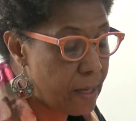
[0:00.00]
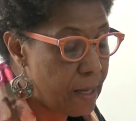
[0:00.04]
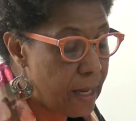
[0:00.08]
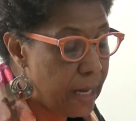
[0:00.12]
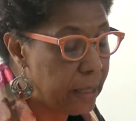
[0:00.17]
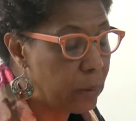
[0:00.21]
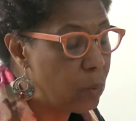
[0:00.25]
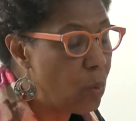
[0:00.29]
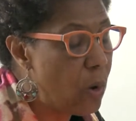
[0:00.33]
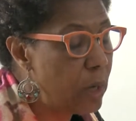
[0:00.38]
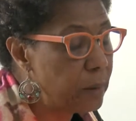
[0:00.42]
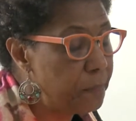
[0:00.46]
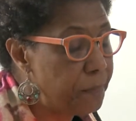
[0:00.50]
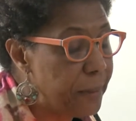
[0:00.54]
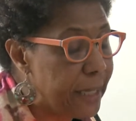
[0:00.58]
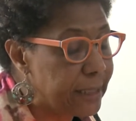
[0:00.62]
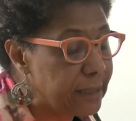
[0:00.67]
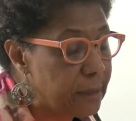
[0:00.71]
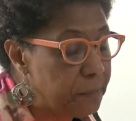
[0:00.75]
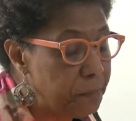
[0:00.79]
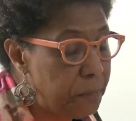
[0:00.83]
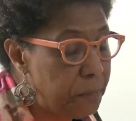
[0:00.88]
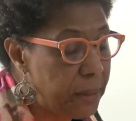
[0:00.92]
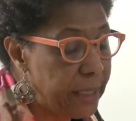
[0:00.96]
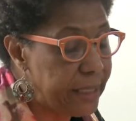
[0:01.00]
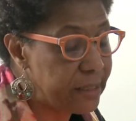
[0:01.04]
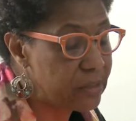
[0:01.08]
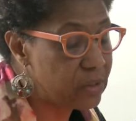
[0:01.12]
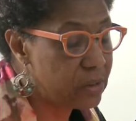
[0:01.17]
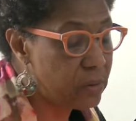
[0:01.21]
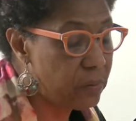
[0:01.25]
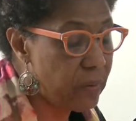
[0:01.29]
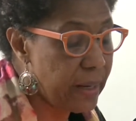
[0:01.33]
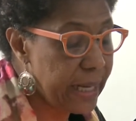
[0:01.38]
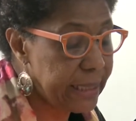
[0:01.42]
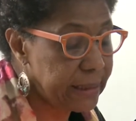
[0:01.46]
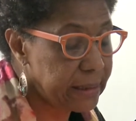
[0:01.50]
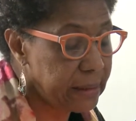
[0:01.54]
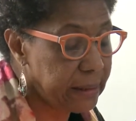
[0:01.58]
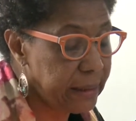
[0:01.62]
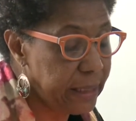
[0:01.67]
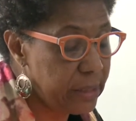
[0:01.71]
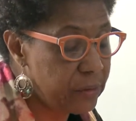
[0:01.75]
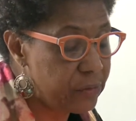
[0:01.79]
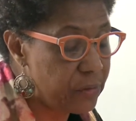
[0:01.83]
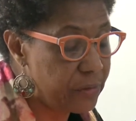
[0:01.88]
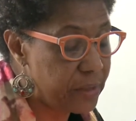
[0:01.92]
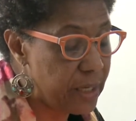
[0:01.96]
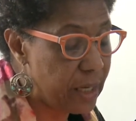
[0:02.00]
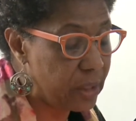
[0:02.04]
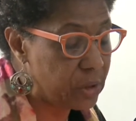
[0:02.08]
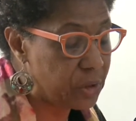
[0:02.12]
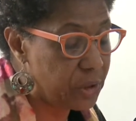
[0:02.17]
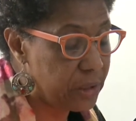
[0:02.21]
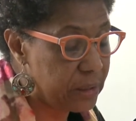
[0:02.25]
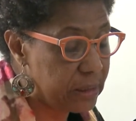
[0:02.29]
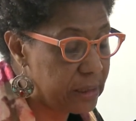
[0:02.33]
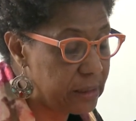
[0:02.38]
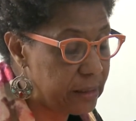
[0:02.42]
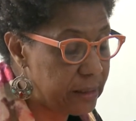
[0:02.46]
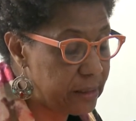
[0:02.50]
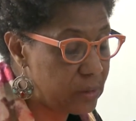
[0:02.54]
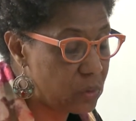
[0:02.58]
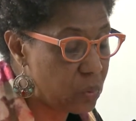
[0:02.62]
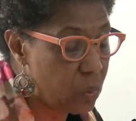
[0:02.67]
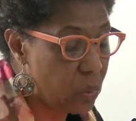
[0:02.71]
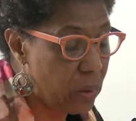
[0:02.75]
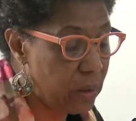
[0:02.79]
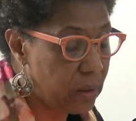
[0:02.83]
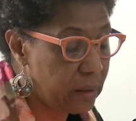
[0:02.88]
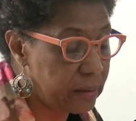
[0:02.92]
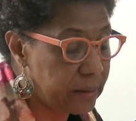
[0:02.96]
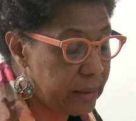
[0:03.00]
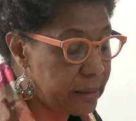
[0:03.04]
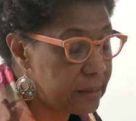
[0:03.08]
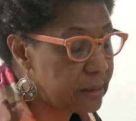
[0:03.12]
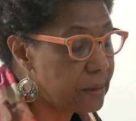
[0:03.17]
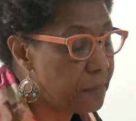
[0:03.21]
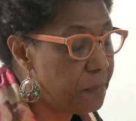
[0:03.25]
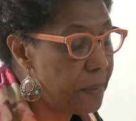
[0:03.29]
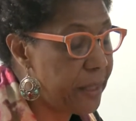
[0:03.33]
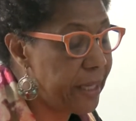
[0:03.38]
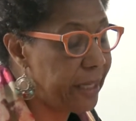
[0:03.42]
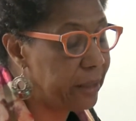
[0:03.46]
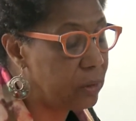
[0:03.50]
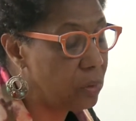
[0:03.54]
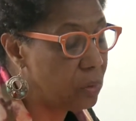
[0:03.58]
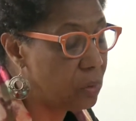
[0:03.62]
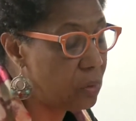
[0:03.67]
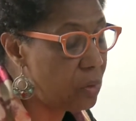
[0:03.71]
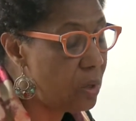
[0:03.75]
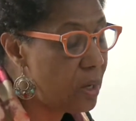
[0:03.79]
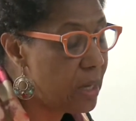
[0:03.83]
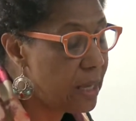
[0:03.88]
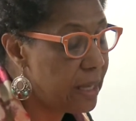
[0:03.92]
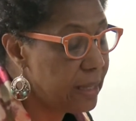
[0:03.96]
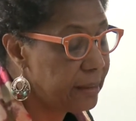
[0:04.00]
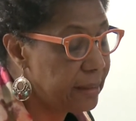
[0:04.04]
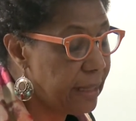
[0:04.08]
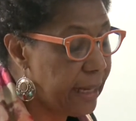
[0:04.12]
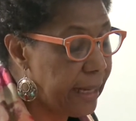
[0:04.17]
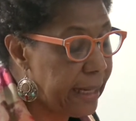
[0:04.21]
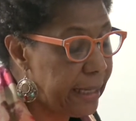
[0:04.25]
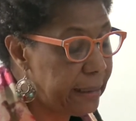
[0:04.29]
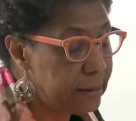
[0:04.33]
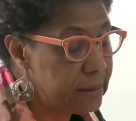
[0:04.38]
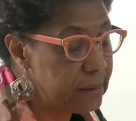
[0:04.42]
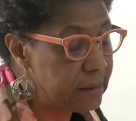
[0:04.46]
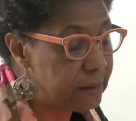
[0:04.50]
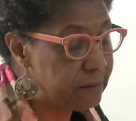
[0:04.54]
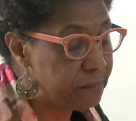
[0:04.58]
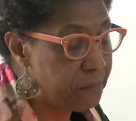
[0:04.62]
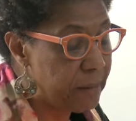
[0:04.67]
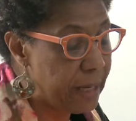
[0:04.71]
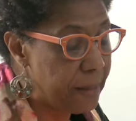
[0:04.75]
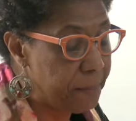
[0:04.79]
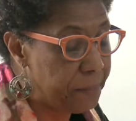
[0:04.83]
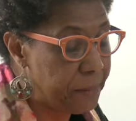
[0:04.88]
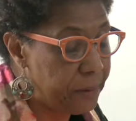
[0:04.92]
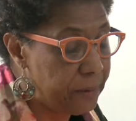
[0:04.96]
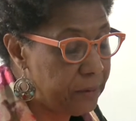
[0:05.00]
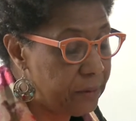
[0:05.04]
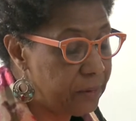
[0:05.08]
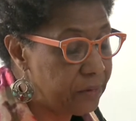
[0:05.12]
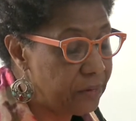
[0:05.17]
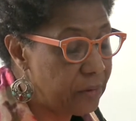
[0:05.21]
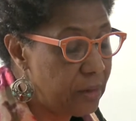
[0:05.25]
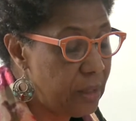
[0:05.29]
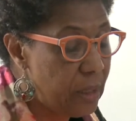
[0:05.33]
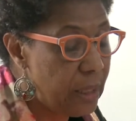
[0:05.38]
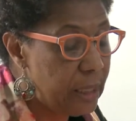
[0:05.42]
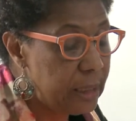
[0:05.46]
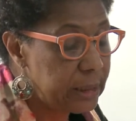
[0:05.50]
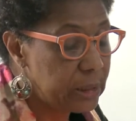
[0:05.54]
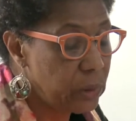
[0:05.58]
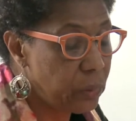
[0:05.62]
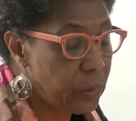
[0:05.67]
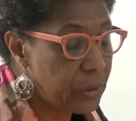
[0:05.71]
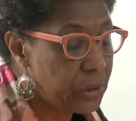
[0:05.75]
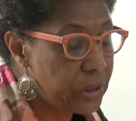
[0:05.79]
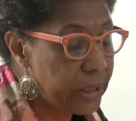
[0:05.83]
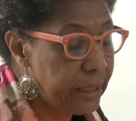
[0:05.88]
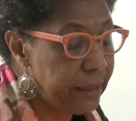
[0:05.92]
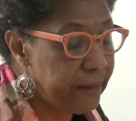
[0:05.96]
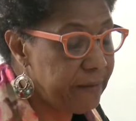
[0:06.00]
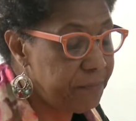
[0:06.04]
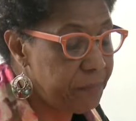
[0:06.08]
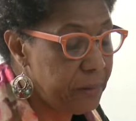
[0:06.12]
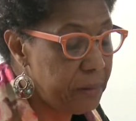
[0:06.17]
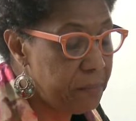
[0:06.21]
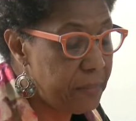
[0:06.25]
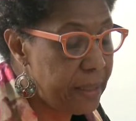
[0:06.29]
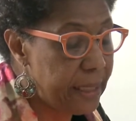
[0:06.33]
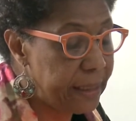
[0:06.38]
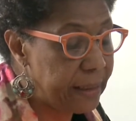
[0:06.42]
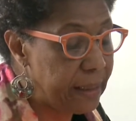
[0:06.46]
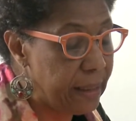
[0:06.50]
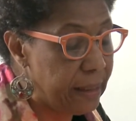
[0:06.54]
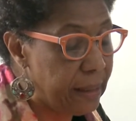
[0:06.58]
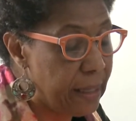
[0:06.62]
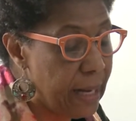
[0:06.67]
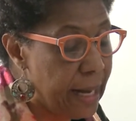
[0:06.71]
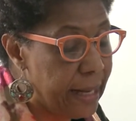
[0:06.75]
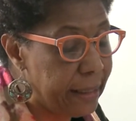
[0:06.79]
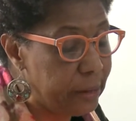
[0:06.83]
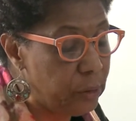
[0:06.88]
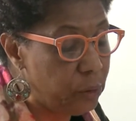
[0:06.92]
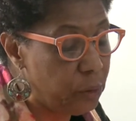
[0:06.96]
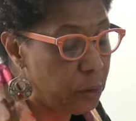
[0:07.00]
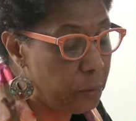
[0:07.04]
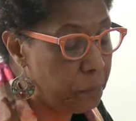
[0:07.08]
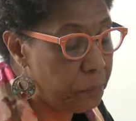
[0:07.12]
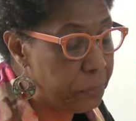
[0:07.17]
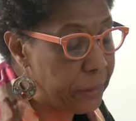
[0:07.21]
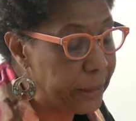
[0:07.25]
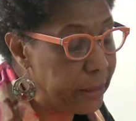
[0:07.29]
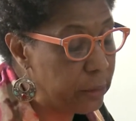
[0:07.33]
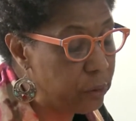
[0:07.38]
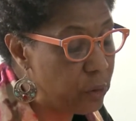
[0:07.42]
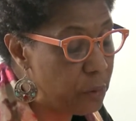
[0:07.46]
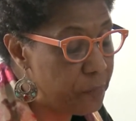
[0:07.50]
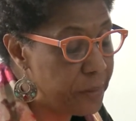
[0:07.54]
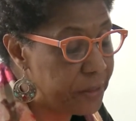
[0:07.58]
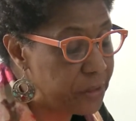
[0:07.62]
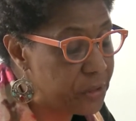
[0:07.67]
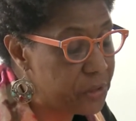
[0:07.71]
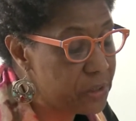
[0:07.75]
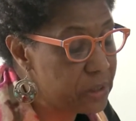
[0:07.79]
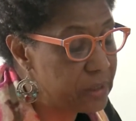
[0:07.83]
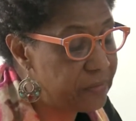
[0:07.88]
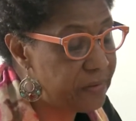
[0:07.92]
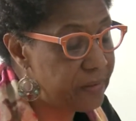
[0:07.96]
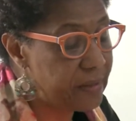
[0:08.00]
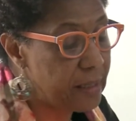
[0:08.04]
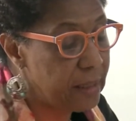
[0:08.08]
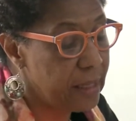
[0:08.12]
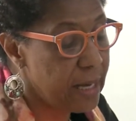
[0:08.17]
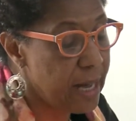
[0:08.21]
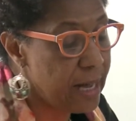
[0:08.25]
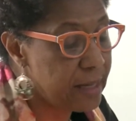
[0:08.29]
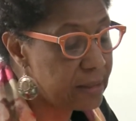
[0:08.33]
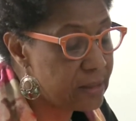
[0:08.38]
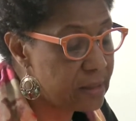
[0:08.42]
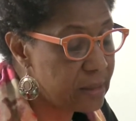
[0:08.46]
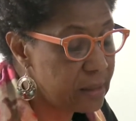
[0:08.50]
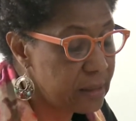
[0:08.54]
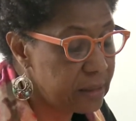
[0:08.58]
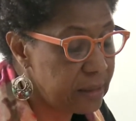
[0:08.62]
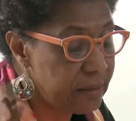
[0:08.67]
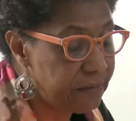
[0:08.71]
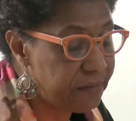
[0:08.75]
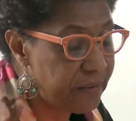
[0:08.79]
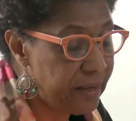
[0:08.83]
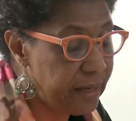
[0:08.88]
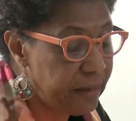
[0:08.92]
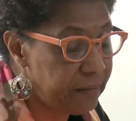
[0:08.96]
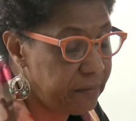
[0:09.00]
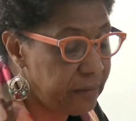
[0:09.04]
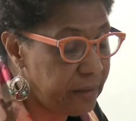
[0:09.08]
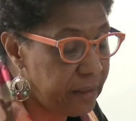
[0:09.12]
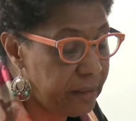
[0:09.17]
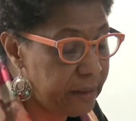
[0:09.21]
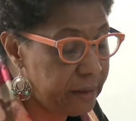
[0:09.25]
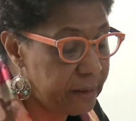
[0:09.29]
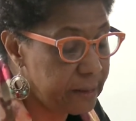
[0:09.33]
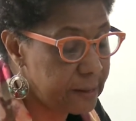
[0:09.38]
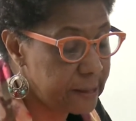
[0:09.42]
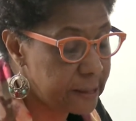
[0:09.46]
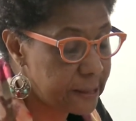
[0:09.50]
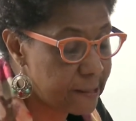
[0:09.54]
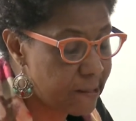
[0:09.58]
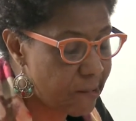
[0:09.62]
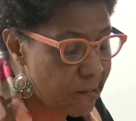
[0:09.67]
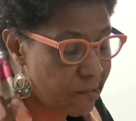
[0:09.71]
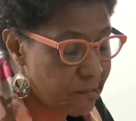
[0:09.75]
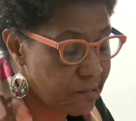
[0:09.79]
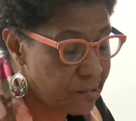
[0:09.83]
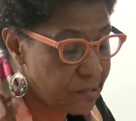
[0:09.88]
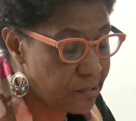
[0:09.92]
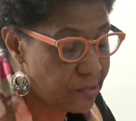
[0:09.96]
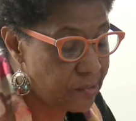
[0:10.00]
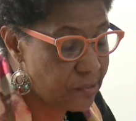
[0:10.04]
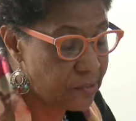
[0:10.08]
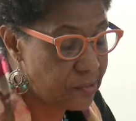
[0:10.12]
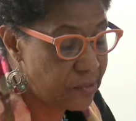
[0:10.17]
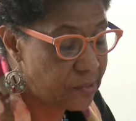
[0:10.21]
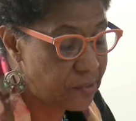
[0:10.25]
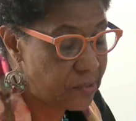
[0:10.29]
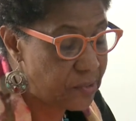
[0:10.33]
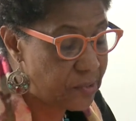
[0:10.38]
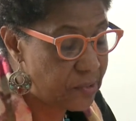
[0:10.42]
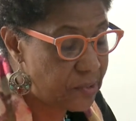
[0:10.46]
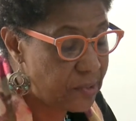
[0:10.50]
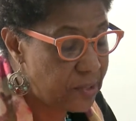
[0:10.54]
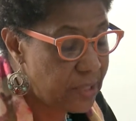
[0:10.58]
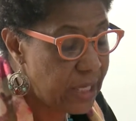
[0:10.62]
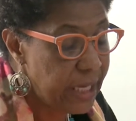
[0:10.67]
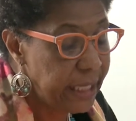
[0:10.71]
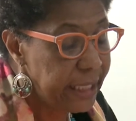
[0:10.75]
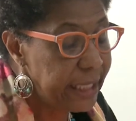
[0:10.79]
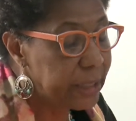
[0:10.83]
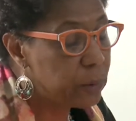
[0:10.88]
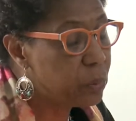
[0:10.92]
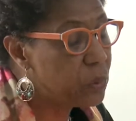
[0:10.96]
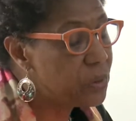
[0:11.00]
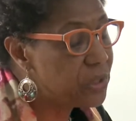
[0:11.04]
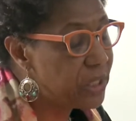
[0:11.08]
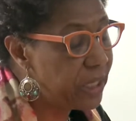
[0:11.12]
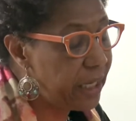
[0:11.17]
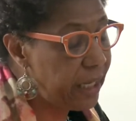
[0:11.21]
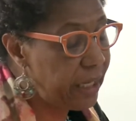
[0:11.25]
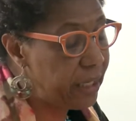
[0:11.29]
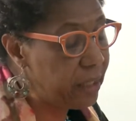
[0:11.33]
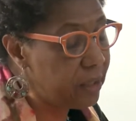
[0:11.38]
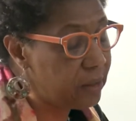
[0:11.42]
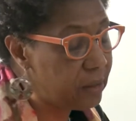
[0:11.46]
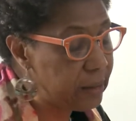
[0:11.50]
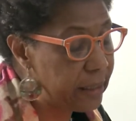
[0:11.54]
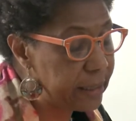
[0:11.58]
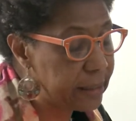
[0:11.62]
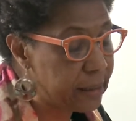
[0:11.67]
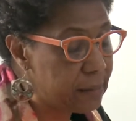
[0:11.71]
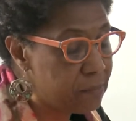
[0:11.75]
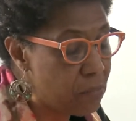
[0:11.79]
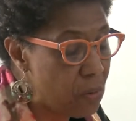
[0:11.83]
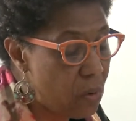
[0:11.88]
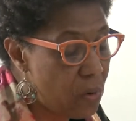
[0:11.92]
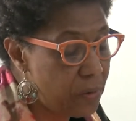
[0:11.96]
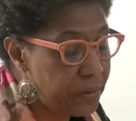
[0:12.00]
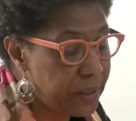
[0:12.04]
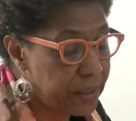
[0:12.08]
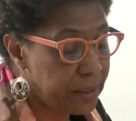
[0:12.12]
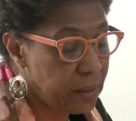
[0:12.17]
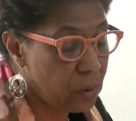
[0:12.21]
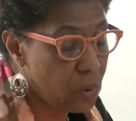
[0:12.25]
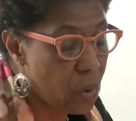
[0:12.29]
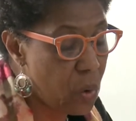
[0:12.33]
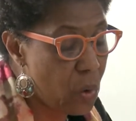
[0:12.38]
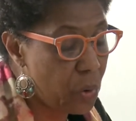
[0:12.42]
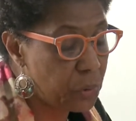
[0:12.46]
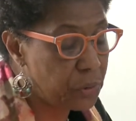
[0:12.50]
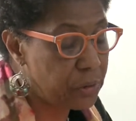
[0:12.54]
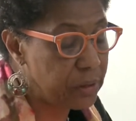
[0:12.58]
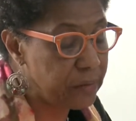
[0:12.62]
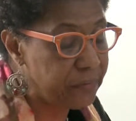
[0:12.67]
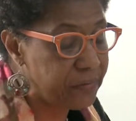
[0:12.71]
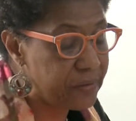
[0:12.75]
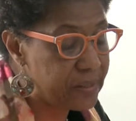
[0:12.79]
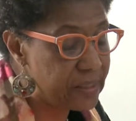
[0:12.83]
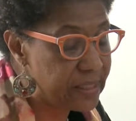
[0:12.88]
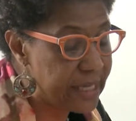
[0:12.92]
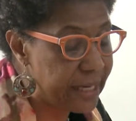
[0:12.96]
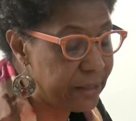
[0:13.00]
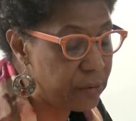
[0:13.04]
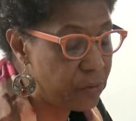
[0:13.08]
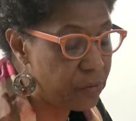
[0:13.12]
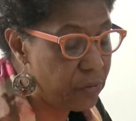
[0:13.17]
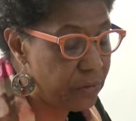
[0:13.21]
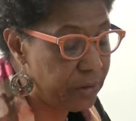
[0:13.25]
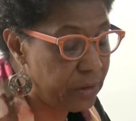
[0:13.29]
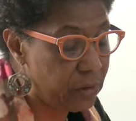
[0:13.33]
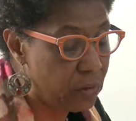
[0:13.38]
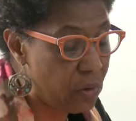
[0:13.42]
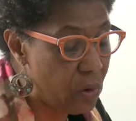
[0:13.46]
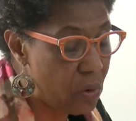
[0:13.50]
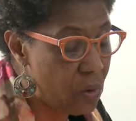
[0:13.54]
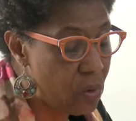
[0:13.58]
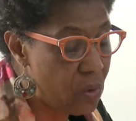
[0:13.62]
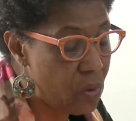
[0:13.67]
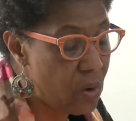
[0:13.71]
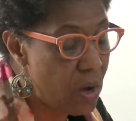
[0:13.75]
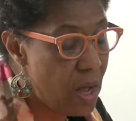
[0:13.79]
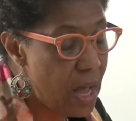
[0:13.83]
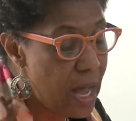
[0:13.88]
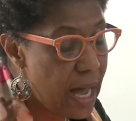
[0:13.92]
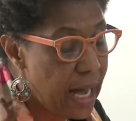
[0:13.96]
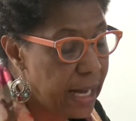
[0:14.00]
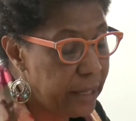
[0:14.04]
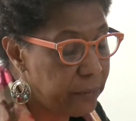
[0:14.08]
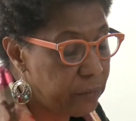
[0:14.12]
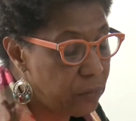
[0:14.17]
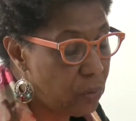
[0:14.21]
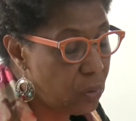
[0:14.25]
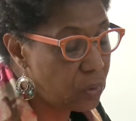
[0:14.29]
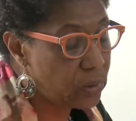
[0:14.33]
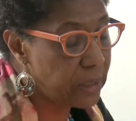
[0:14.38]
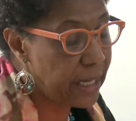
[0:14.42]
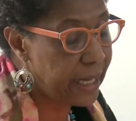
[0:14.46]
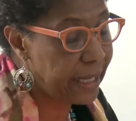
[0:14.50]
And what better place to write an introduction to this work than Tobago, the island of my birth, to which I have been making annual pilgrimages for the last 35 years. It was here, little more than a quarter of a century ago, I wrote